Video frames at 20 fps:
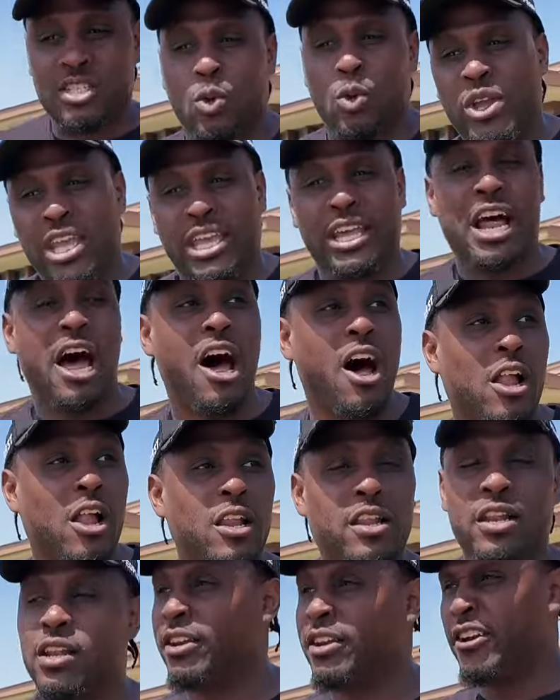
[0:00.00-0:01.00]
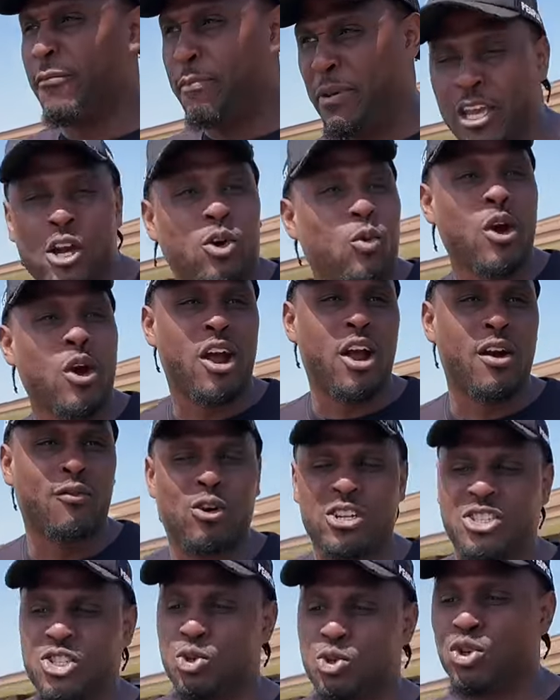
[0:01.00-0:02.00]
so we can all be aware of
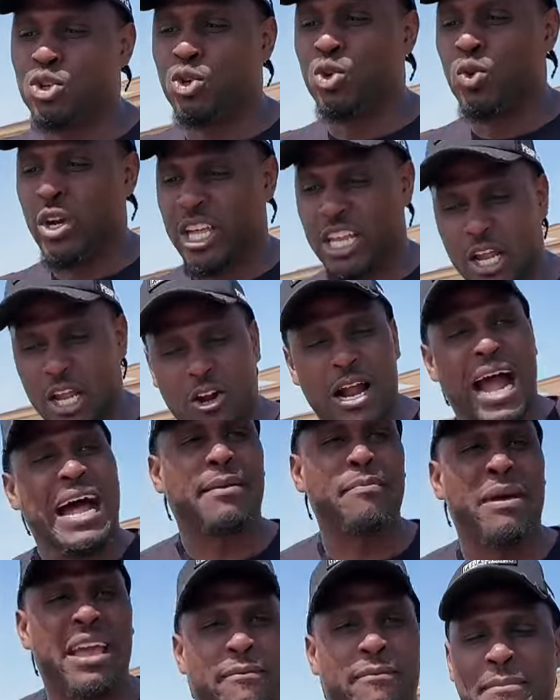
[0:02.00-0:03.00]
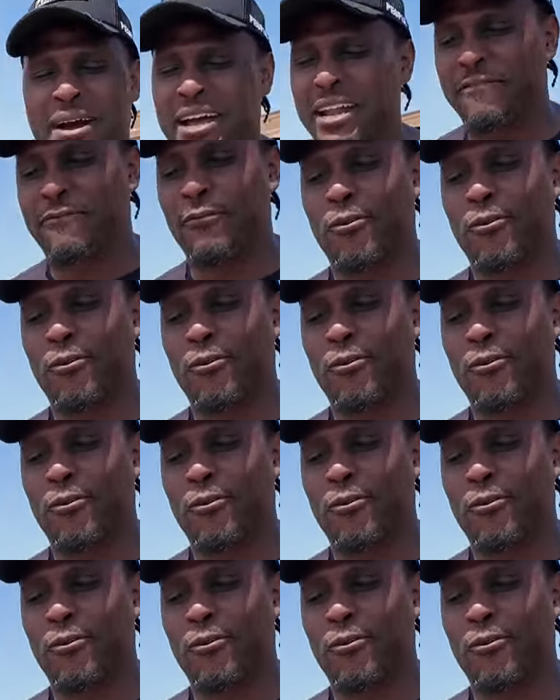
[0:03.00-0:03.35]
what you do and learn how to make money